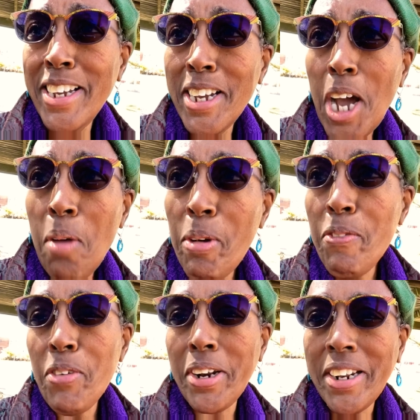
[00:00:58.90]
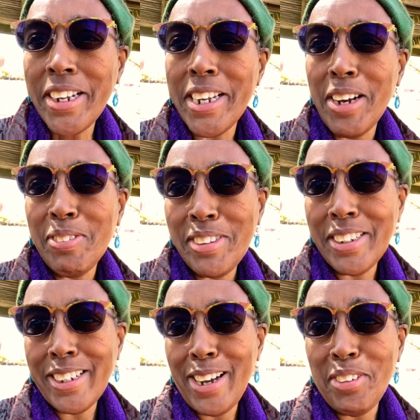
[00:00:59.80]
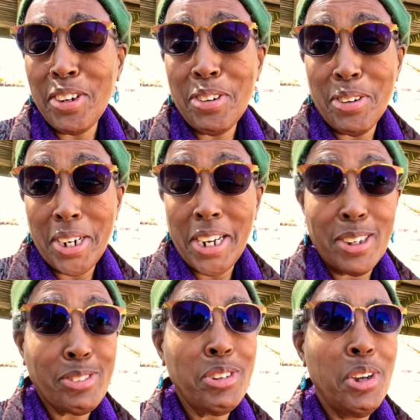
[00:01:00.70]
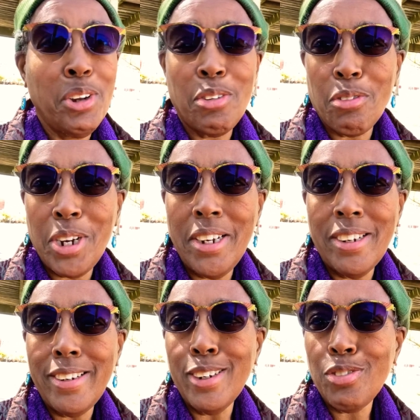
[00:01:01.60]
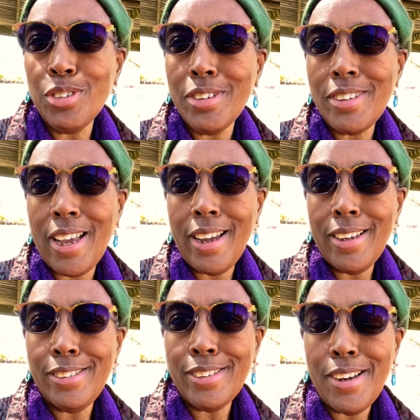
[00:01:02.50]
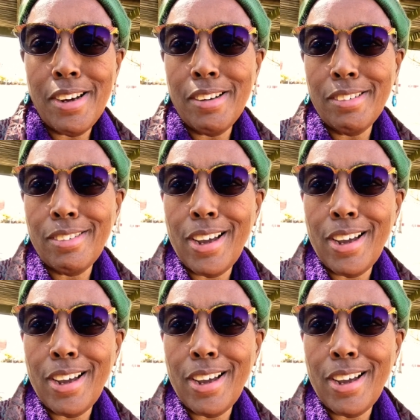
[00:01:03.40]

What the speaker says: I'm in front of the Galveston County Courthouse reading the different signs and all.